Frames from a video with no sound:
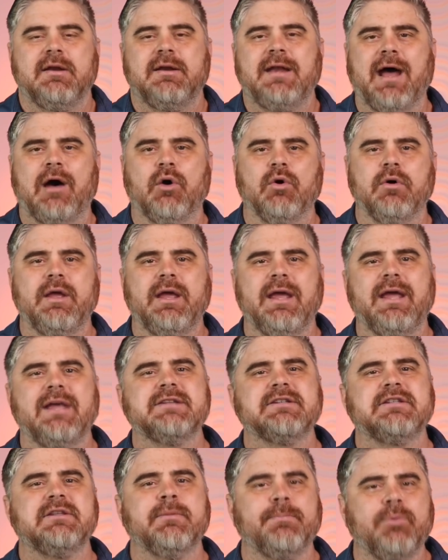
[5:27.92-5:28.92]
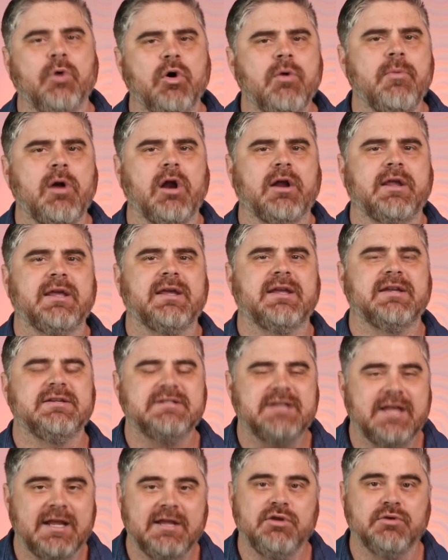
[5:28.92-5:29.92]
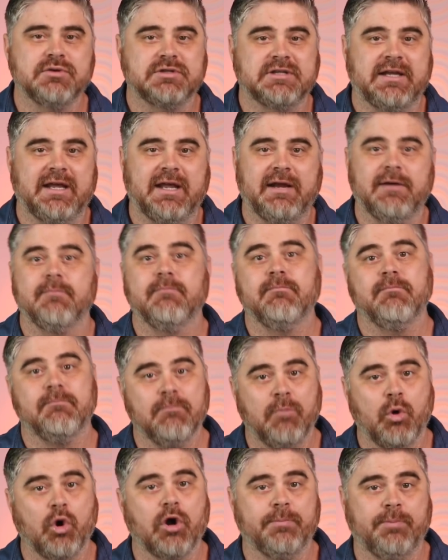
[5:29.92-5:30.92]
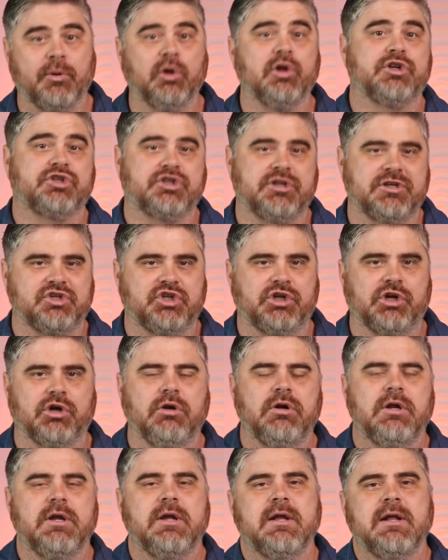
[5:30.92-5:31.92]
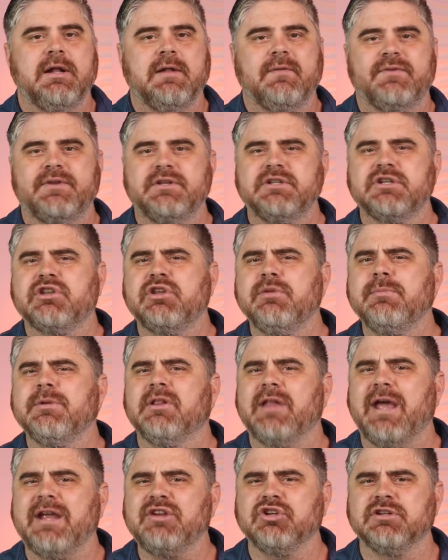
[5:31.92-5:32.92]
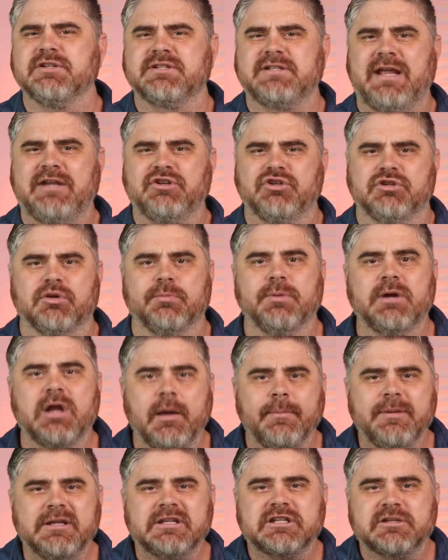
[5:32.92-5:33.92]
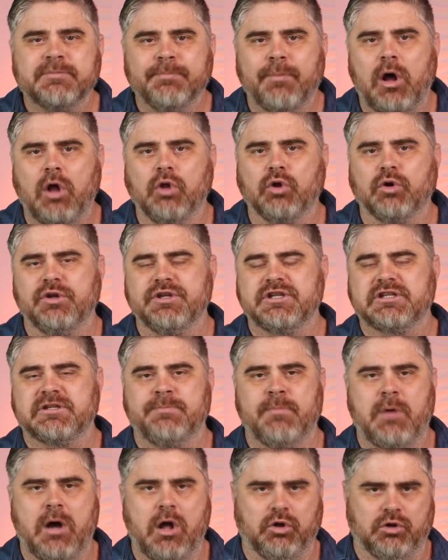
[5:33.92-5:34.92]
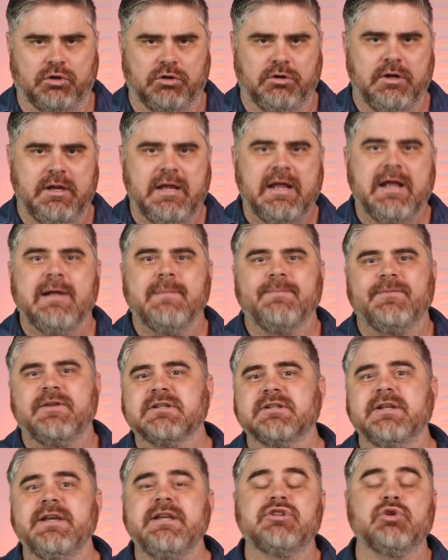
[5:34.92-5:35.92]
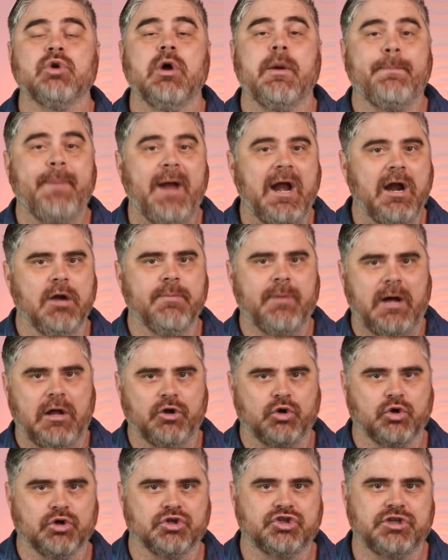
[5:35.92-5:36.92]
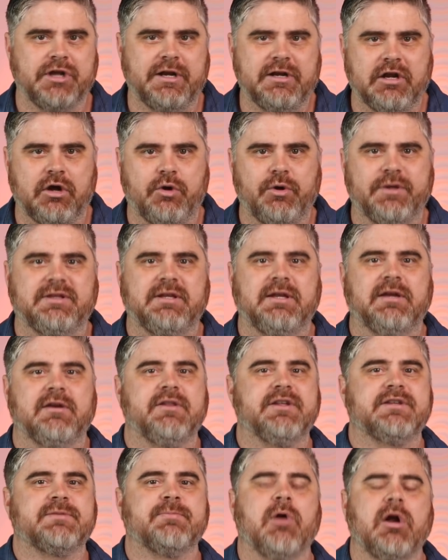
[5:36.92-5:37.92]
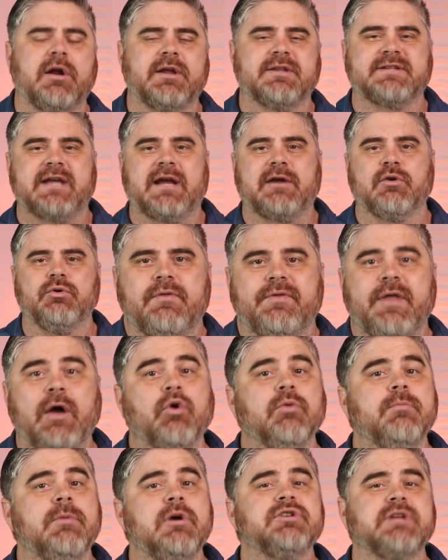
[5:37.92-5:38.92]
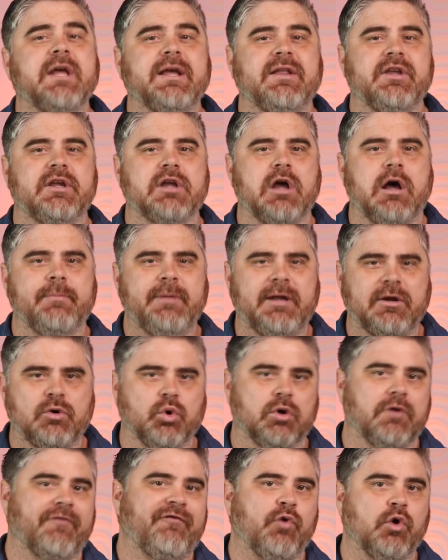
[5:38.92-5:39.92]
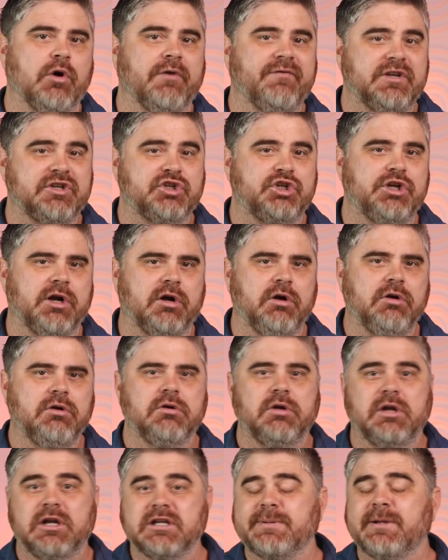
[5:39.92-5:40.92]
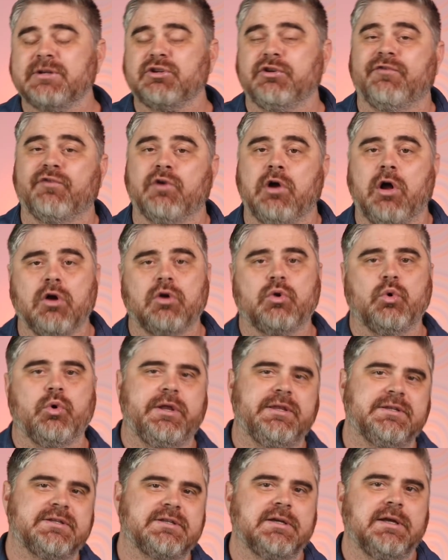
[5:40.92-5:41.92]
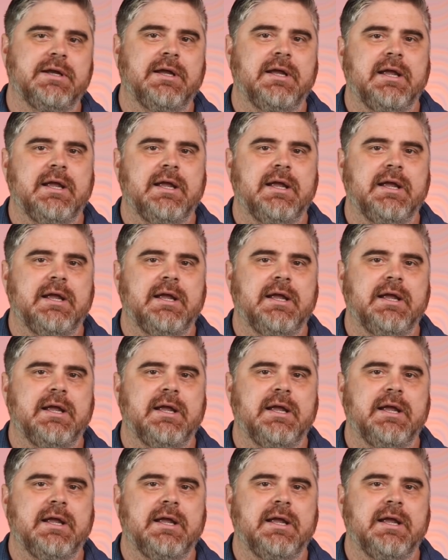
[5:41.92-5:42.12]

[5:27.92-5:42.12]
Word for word: Now, as the bull market continues to get more bullish this year, these accumulation stages are becoming smaller and smaller. This leads to a parabolic crescendo at the end of this market cycle that will most likely come in quarter four of this year, especially for altcoins.